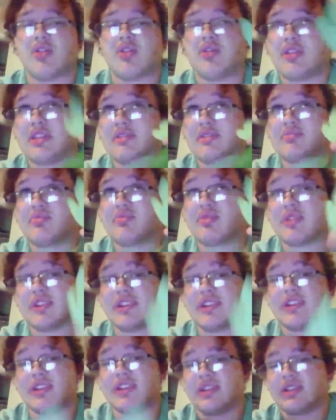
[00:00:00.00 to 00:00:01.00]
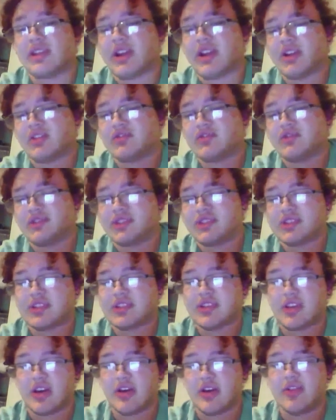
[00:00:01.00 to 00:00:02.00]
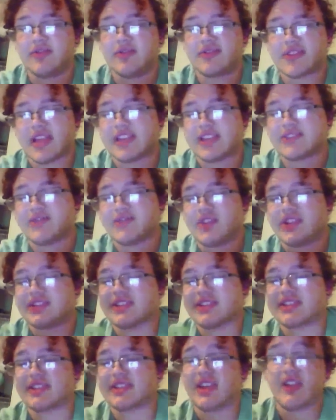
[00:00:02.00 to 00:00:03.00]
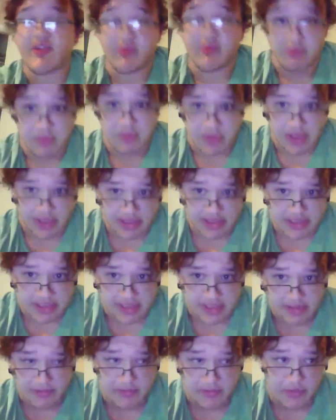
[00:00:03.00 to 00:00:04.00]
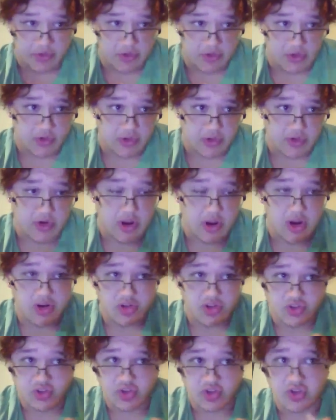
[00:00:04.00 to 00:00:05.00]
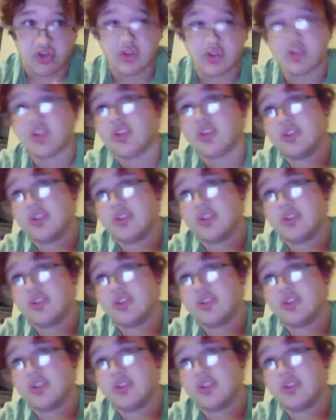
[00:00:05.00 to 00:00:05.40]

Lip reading: is pretty characteristic of sassafras itself, but if you're not sure,